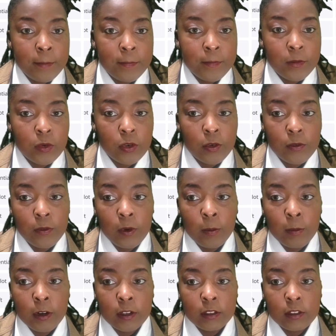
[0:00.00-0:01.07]
pro
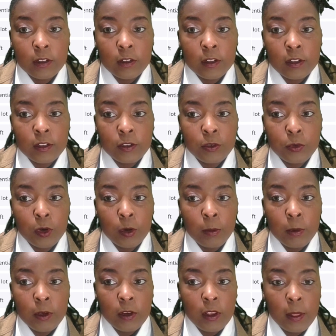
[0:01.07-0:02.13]
forma. So join
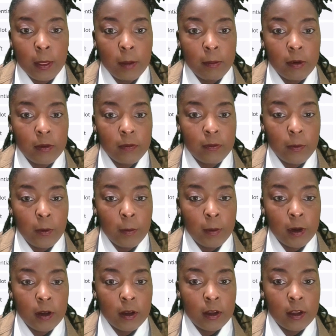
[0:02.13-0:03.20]
me in the pro forma.
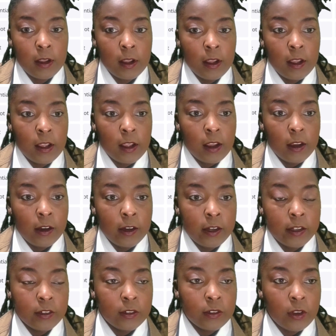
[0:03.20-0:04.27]

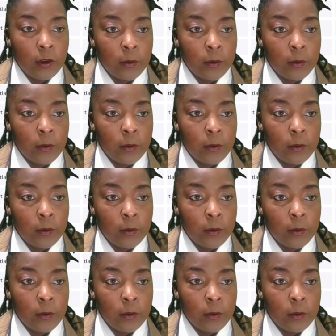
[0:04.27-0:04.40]
So